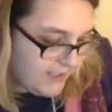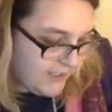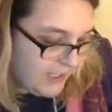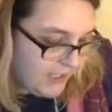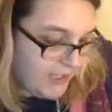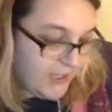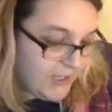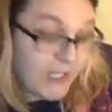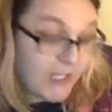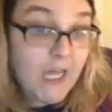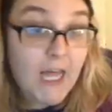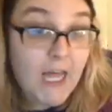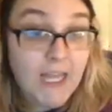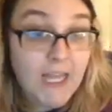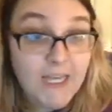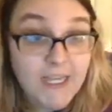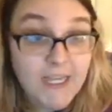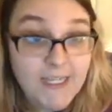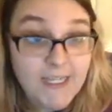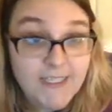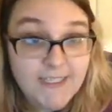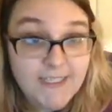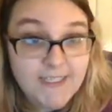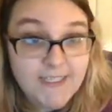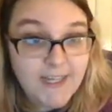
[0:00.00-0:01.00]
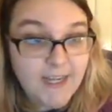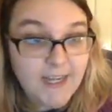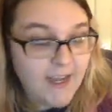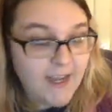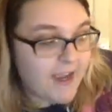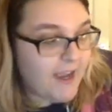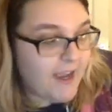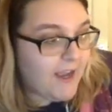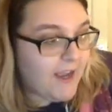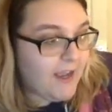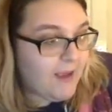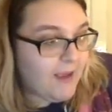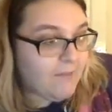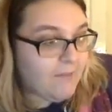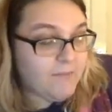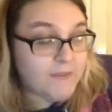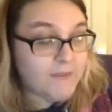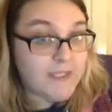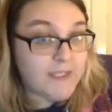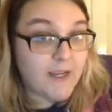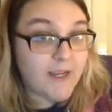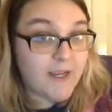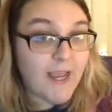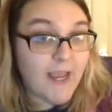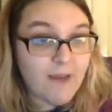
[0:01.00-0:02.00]
other colours.
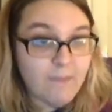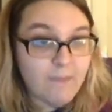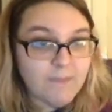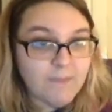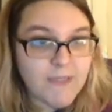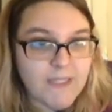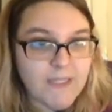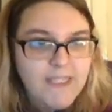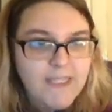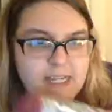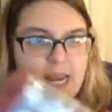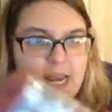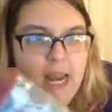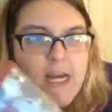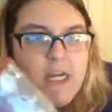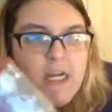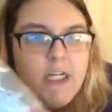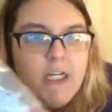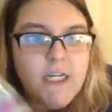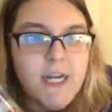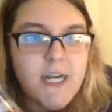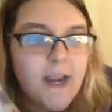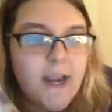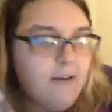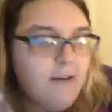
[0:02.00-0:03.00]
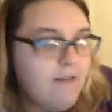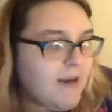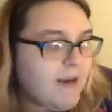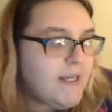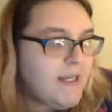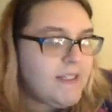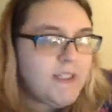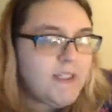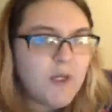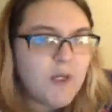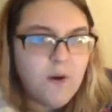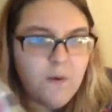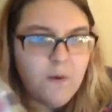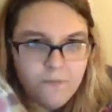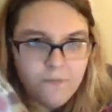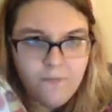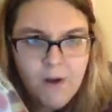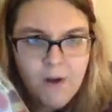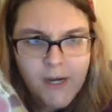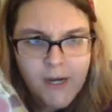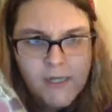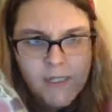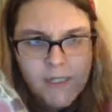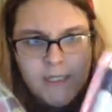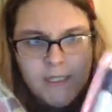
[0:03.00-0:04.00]
So yeah, stationery is your
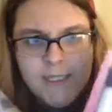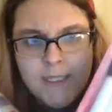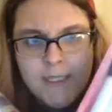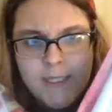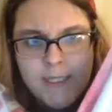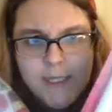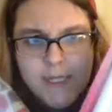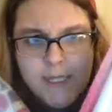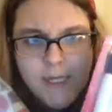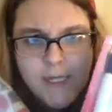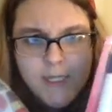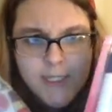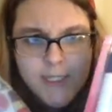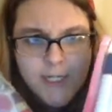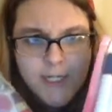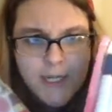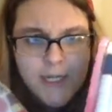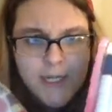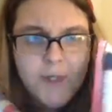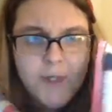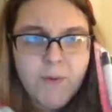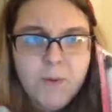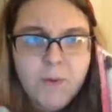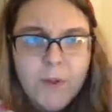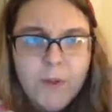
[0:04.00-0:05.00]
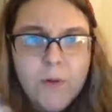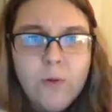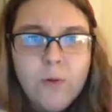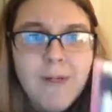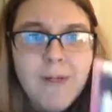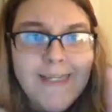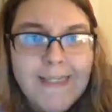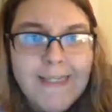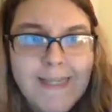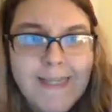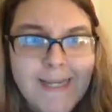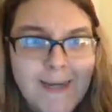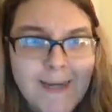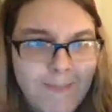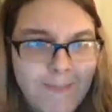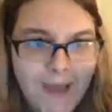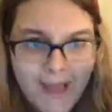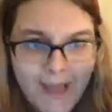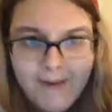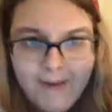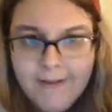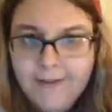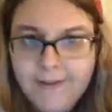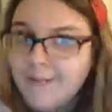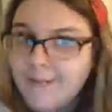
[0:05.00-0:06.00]
friend as a teacher. You will always need a
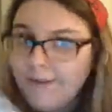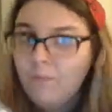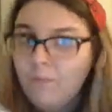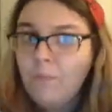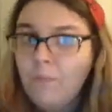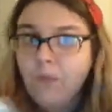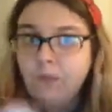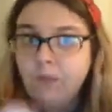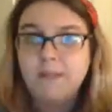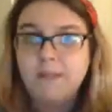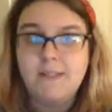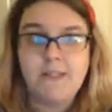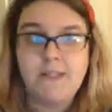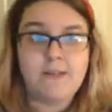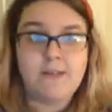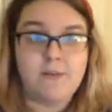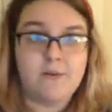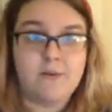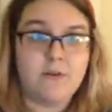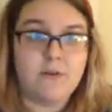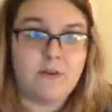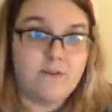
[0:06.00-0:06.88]
pen at some point in your